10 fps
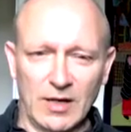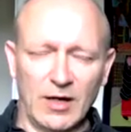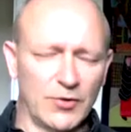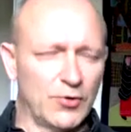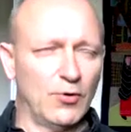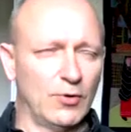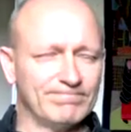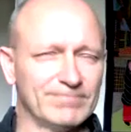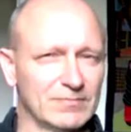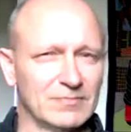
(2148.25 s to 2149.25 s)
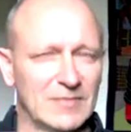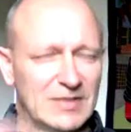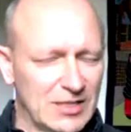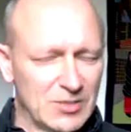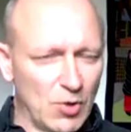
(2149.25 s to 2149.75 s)
I thought,
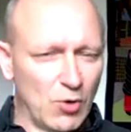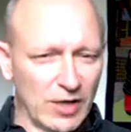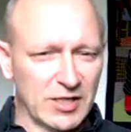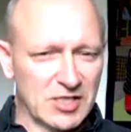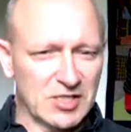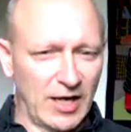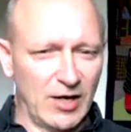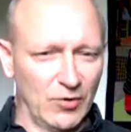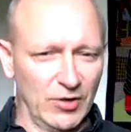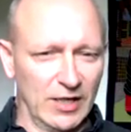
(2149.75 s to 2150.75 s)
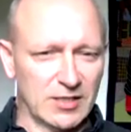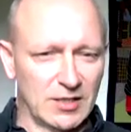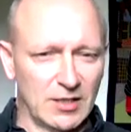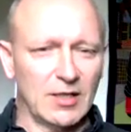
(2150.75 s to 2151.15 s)
there's more I could say on this.